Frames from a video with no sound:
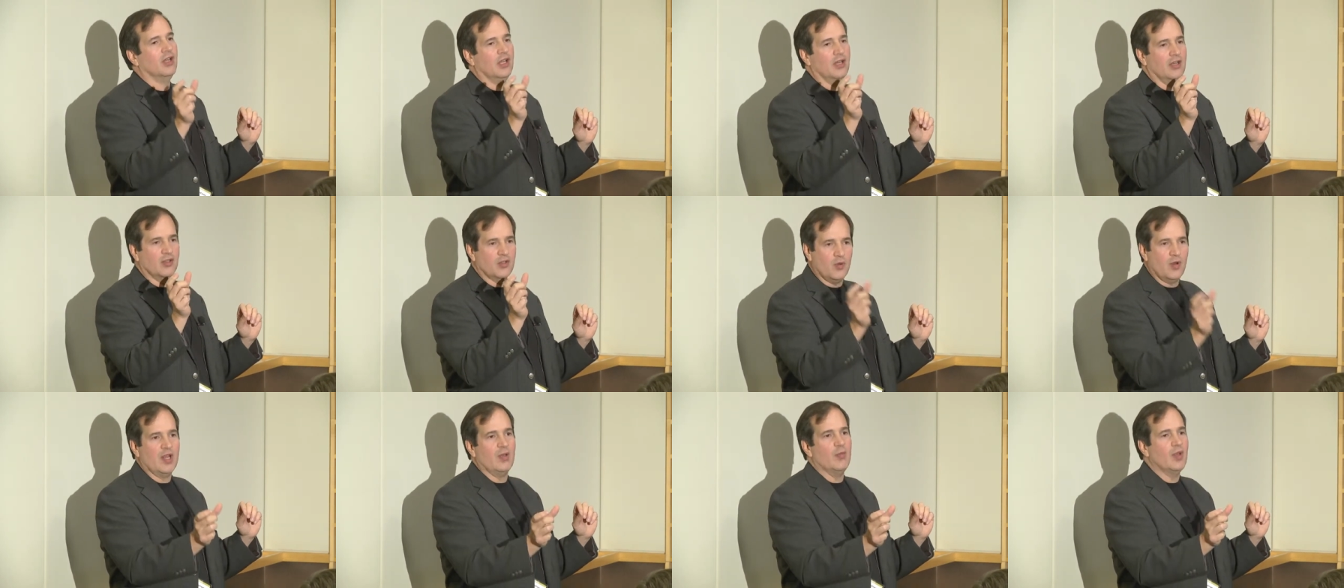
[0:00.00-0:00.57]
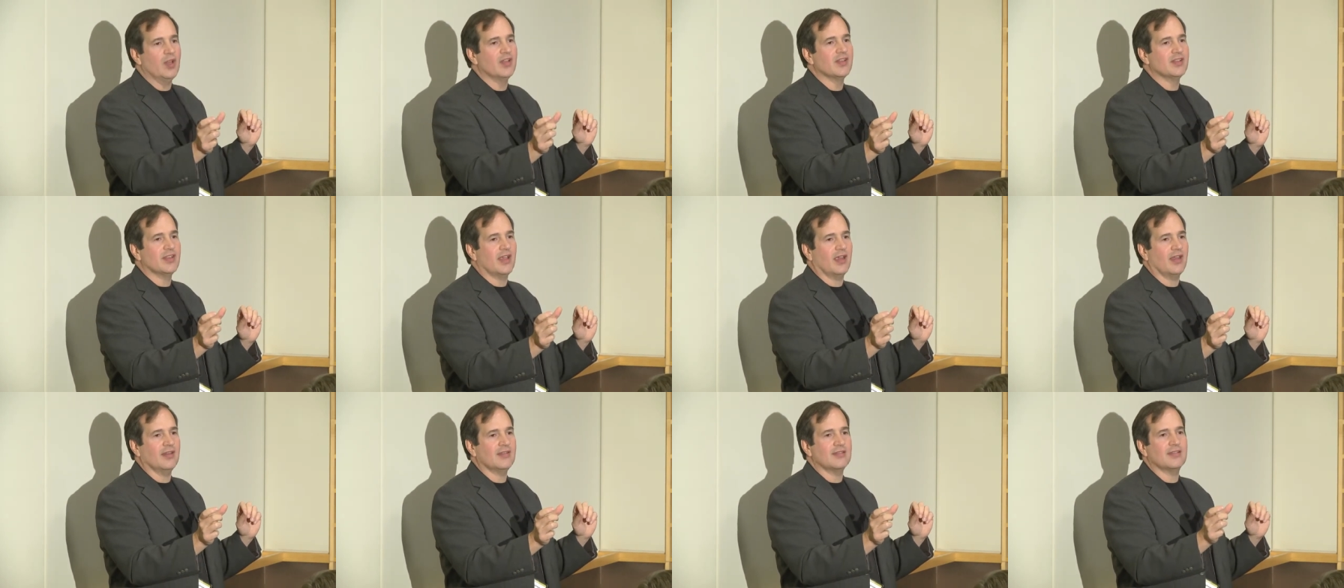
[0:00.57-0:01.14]
in 20
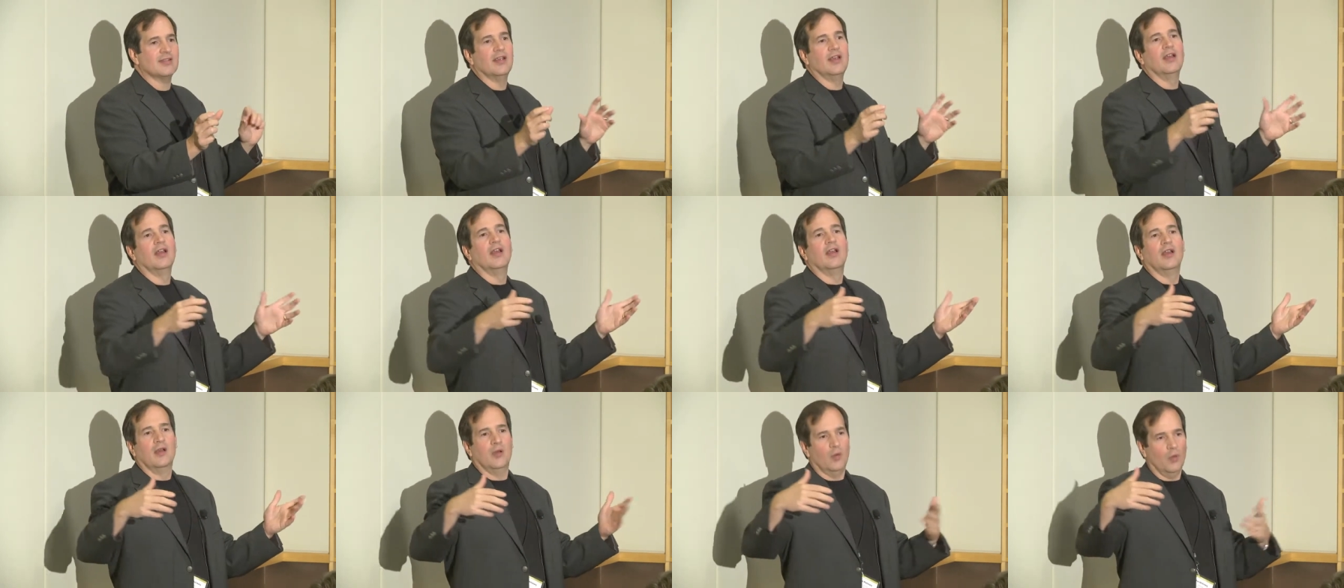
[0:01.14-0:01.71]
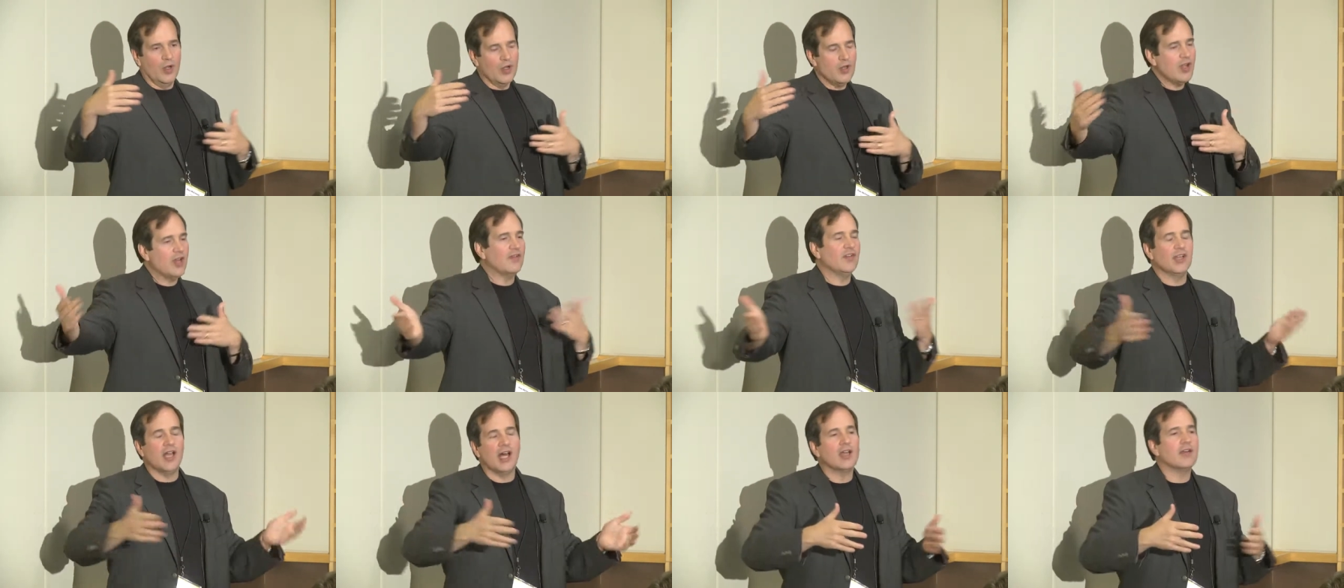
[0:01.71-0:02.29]
milliseconds when you
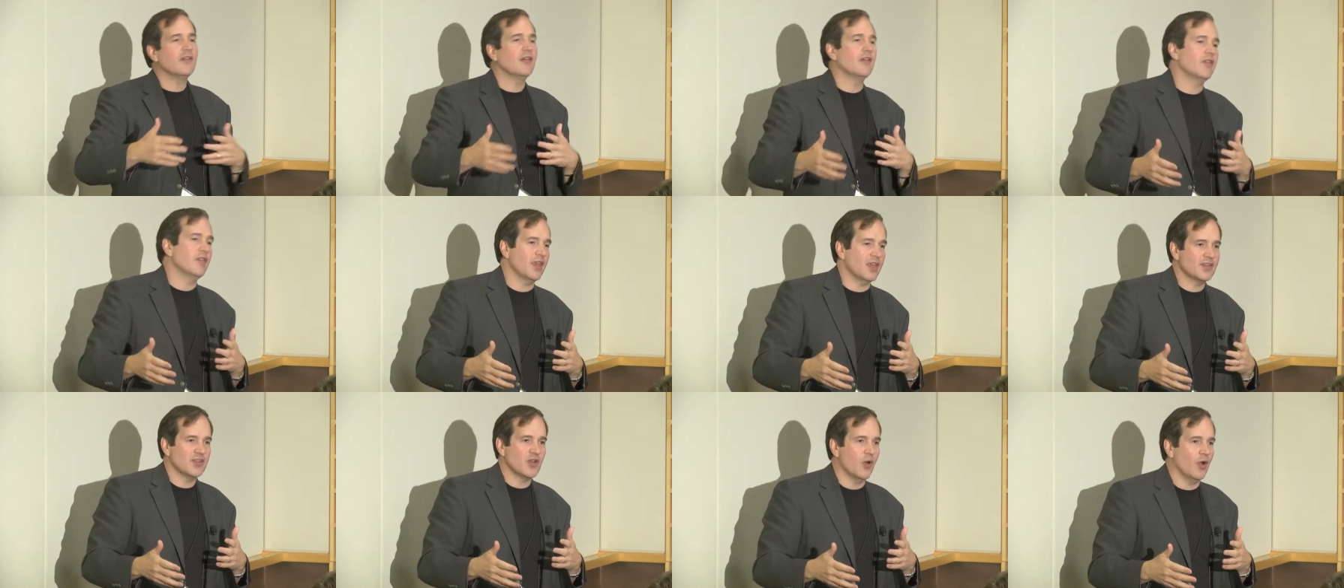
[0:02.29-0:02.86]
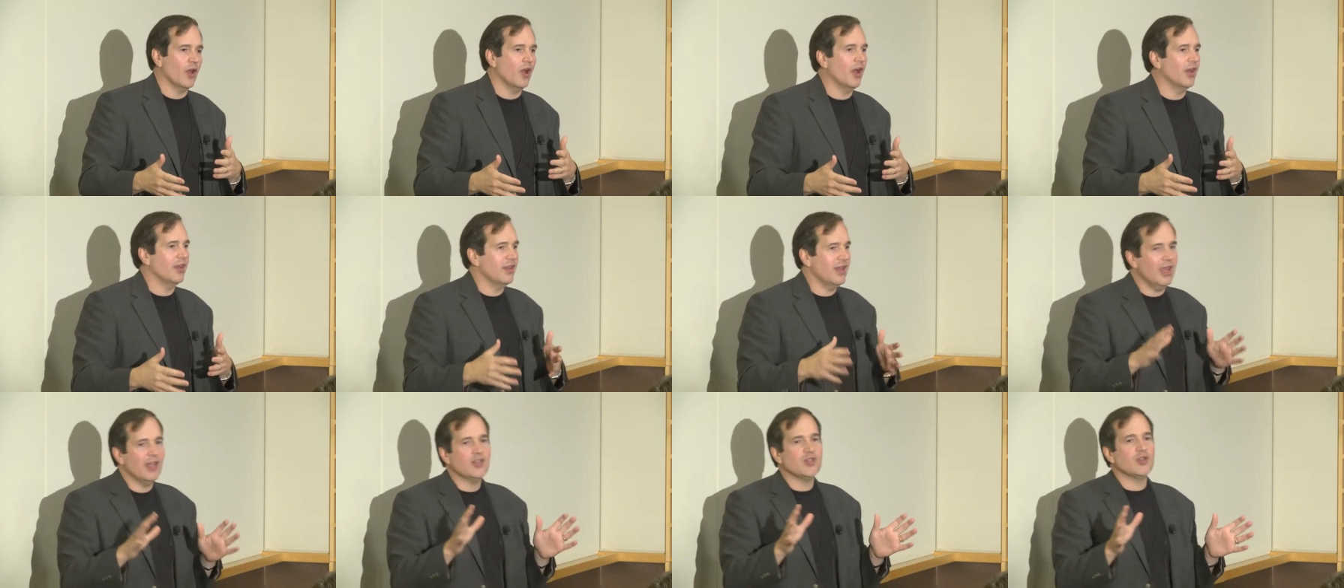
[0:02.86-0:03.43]
have a lot of other things going on?
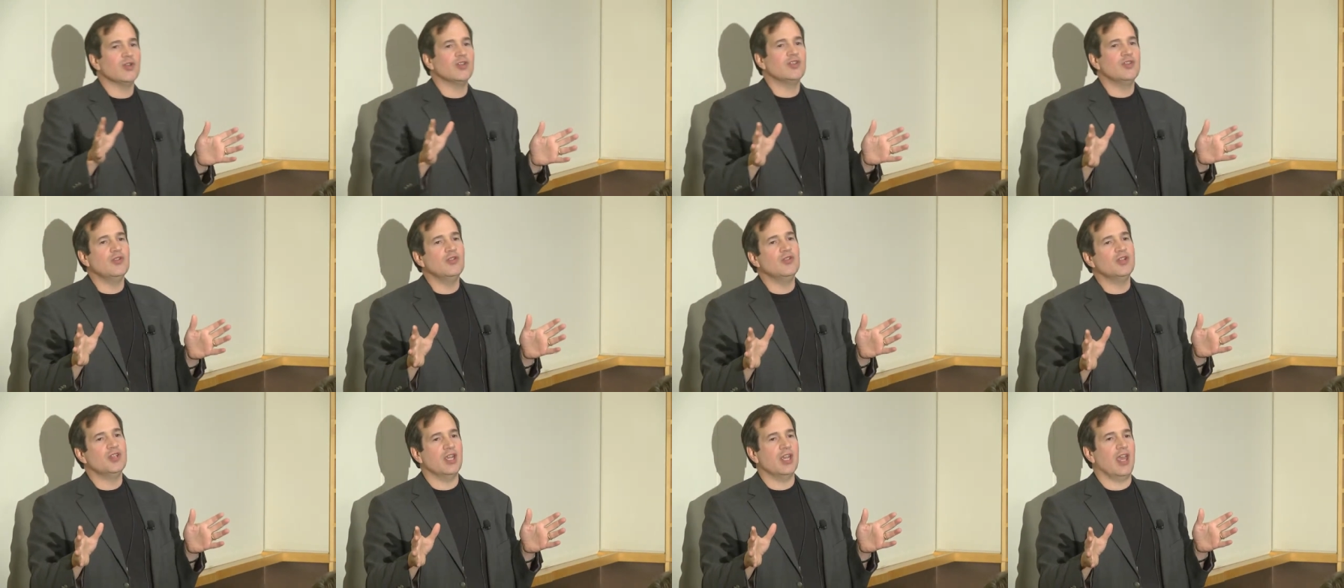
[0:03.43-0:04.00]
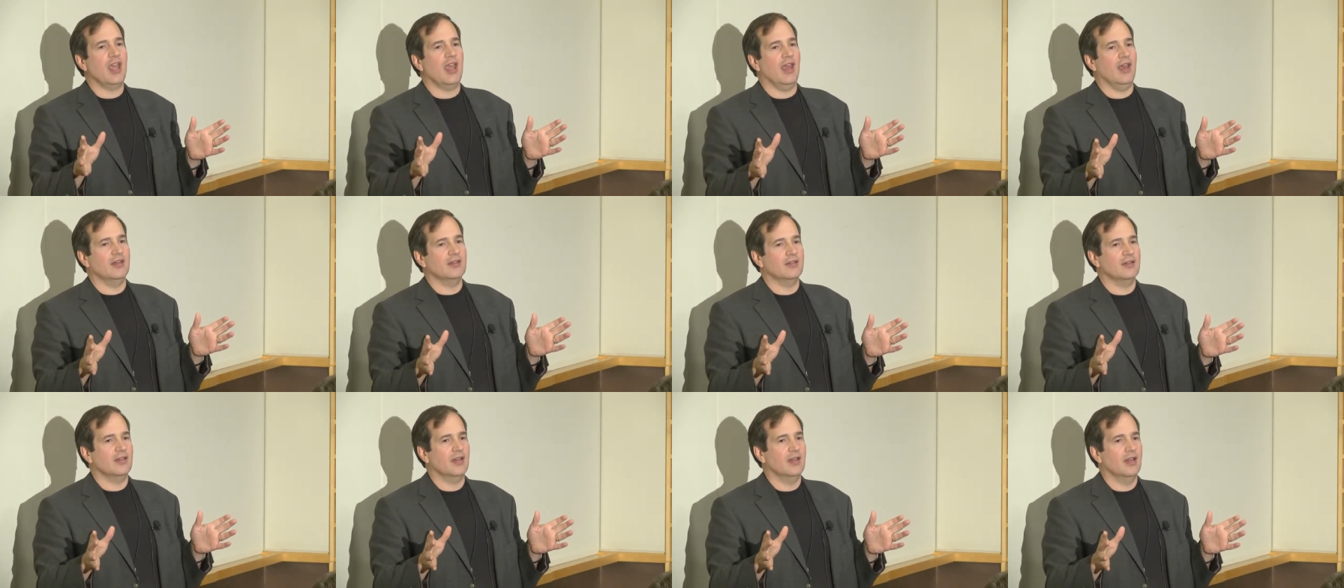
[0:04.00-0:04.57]
And the answer is you usually can't.